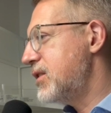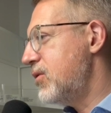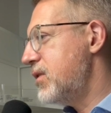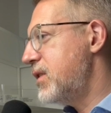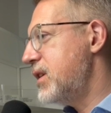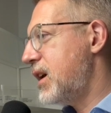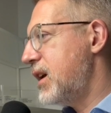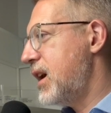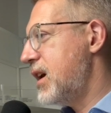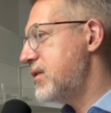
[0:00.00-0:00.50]

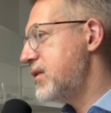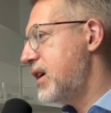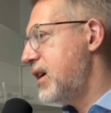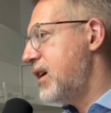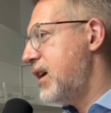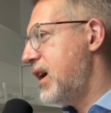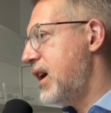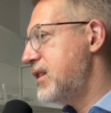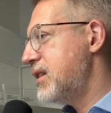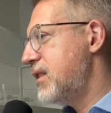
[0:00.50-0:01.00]
Definitely
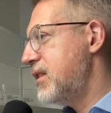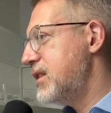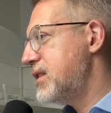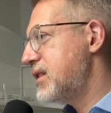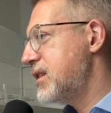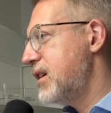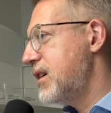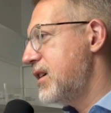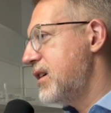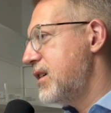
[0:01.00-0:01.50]
not, but
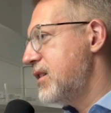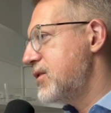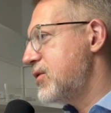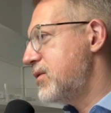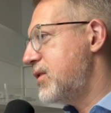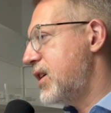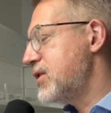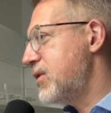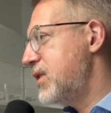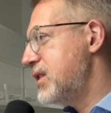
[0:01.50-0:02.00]
AI can
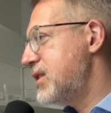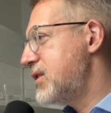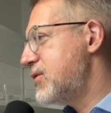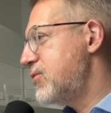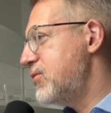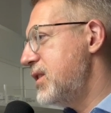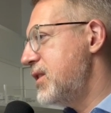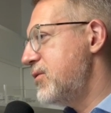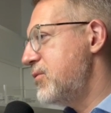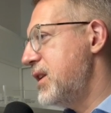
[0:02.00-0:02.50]
definitely be
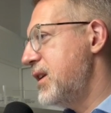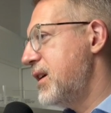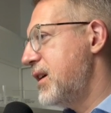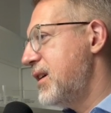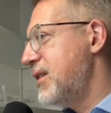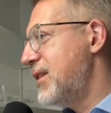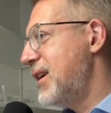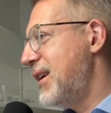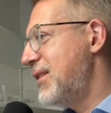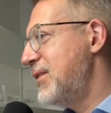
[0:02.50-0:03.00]
a
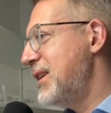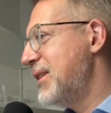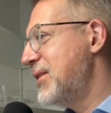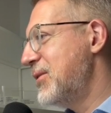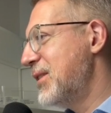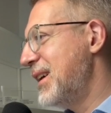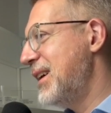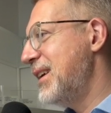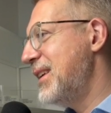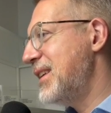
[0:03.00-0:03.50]
valuable tool in
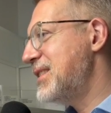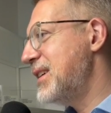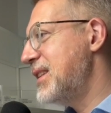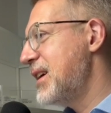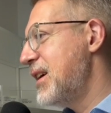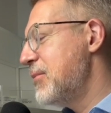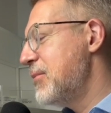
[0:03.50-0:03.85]
your arsenal.